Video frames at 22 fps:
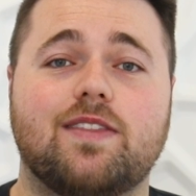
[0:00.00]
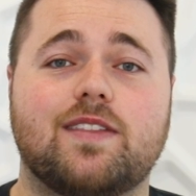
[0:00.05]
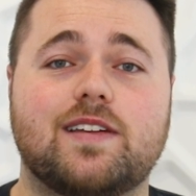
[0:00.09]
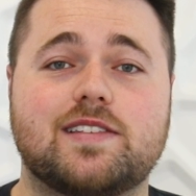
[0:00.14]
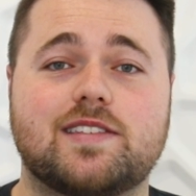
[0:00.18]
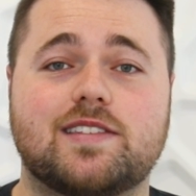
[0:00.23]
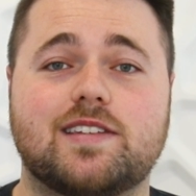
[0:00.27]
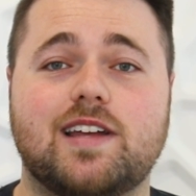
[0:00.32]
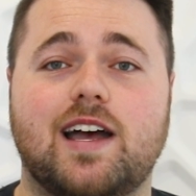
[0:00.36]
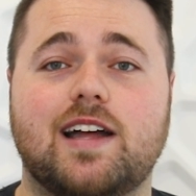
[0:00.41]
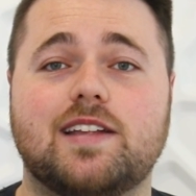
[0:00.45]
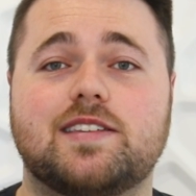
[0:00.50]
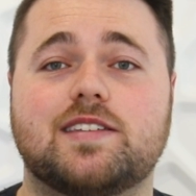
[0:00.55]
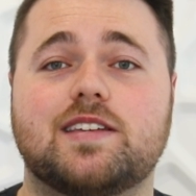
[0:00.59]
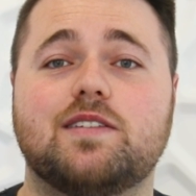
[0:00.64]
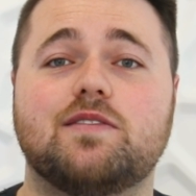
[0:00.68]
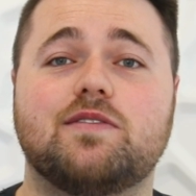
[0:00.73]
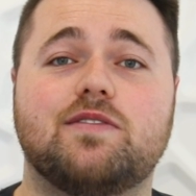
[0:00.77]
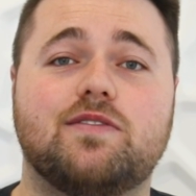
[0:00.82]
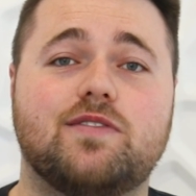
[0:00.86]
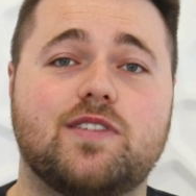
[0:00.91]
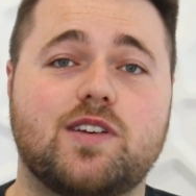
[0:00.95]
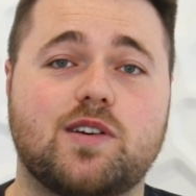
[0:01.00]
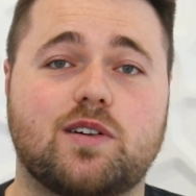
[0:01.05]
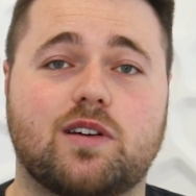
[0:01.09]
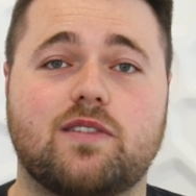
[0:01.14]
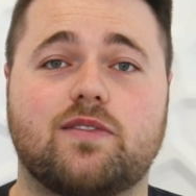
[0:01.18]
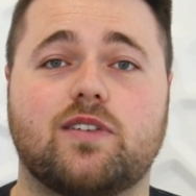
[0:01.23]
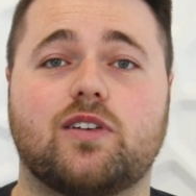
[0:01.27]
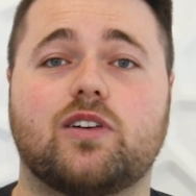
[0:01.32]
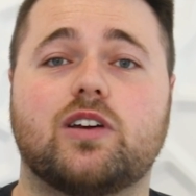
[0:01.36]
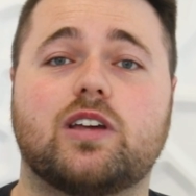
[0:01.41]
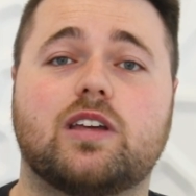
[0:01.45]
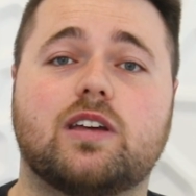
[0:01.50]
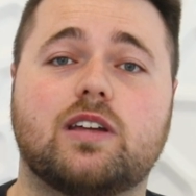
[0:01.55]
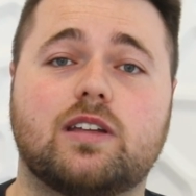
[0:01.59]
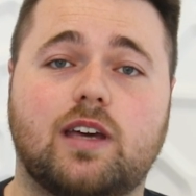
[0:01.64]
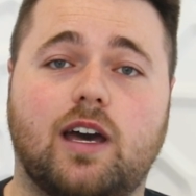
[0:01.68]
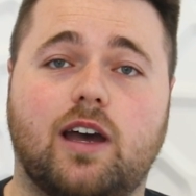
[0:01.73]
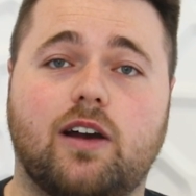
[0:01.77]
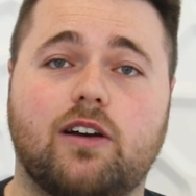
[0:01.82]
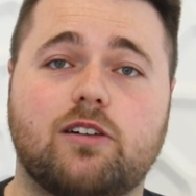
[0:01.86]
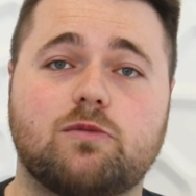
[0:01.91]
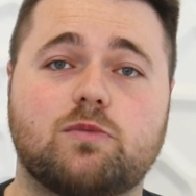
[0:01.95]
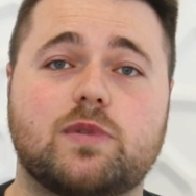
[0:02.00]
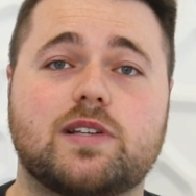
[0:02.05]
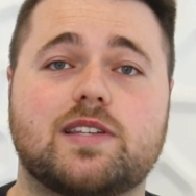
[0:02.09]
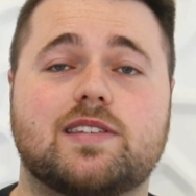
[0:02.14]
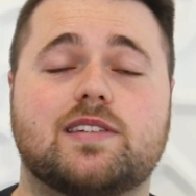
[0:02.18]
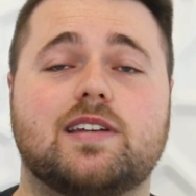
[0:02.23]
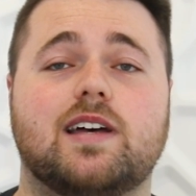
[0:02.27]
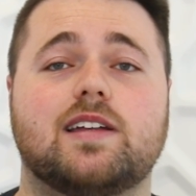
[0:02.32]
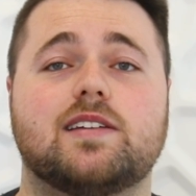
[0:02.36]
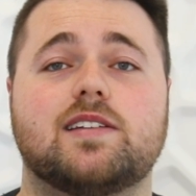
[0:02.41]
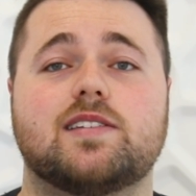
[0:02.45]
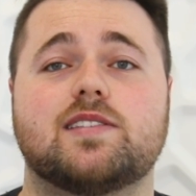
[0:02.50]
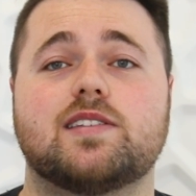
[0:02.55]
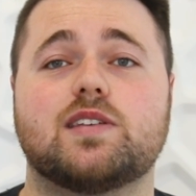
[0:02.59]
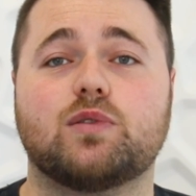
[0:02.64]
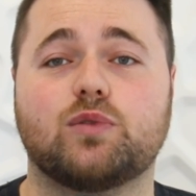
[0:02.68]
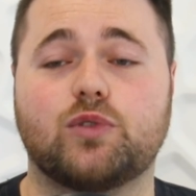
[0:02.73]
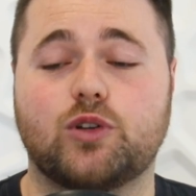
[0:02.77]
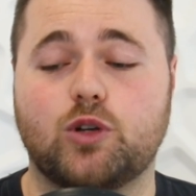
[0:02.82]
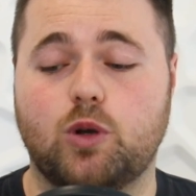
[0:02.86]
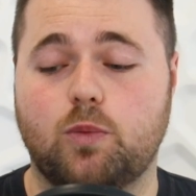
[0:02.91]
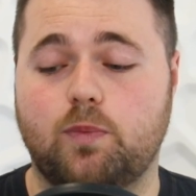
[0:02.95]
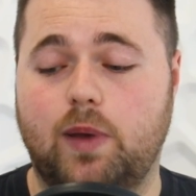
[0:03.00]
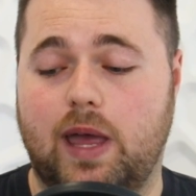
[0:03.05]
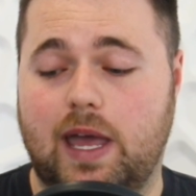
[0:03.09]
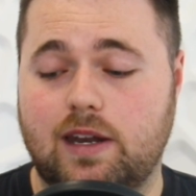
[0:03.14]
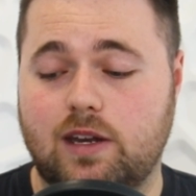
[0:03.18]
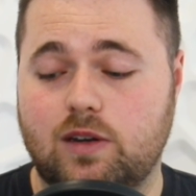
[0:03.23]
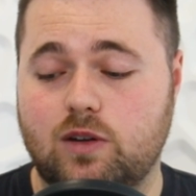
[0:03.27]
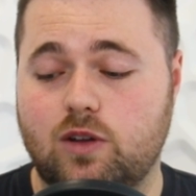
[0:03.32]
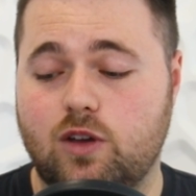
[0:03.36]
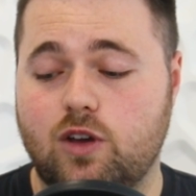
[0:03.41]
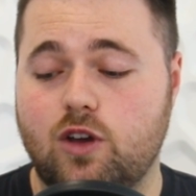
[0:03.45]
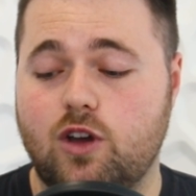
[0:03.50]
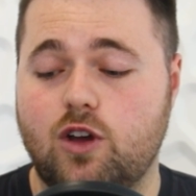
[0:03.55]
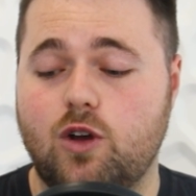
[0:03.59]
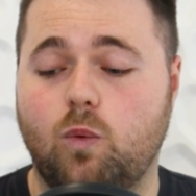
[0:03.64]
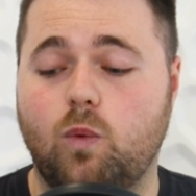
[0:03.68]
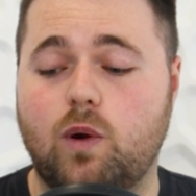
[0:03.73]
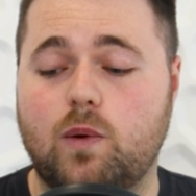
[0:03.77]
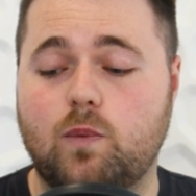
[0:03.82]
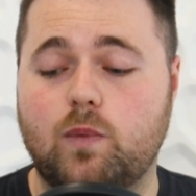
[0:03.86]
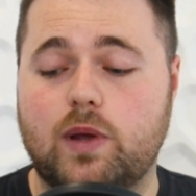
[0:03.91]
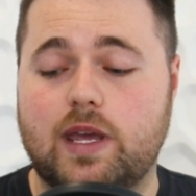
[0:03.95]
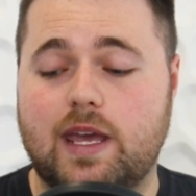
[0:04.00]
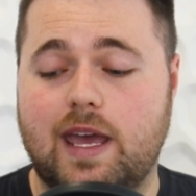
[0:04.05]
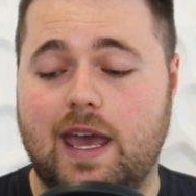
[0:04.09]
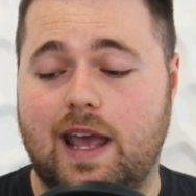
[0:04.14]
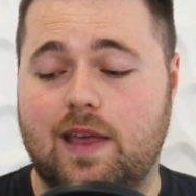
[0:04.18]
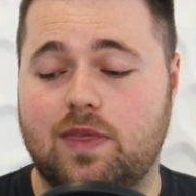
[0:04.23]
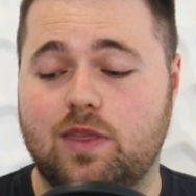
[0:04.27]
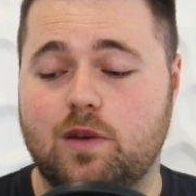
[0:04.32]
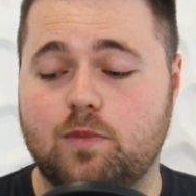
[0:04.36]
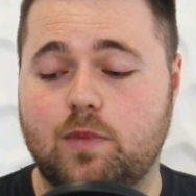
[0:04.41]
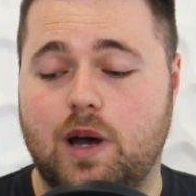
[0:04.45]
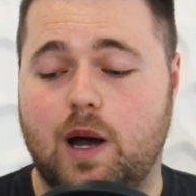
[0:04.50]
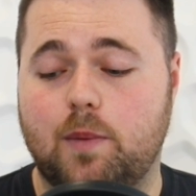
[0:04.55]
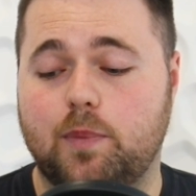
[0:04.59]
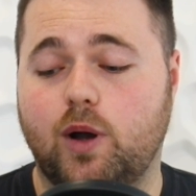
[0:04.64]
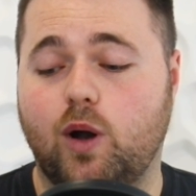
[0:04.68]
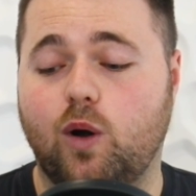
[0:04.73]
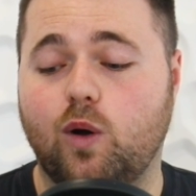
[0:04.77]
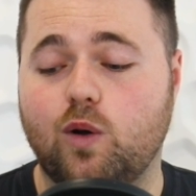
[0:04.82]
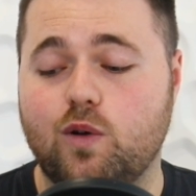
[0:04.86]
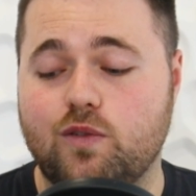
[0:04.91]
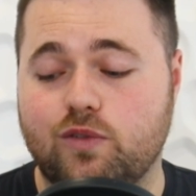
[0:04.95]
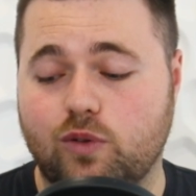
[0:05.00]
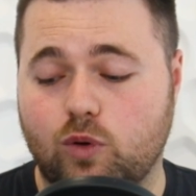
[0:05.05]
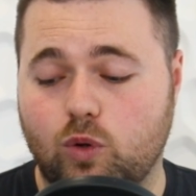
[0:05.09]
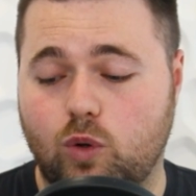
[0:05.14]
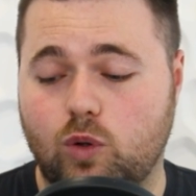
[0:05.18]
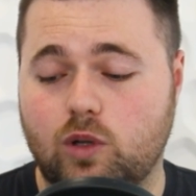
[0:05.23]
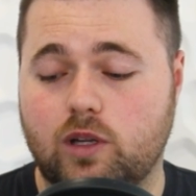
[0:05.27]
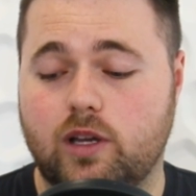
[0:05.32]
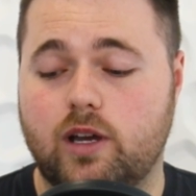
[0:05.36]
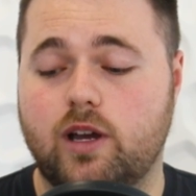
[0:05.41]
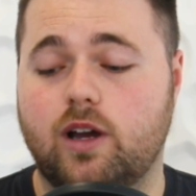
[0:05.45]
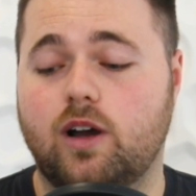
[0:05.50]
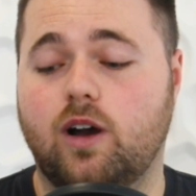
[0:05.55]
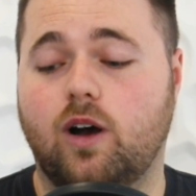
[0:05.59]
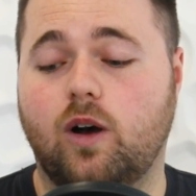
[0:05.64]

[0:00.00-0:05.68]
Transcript: they start to get very, very concurrent. We start to see a real pattern when we add them up overall.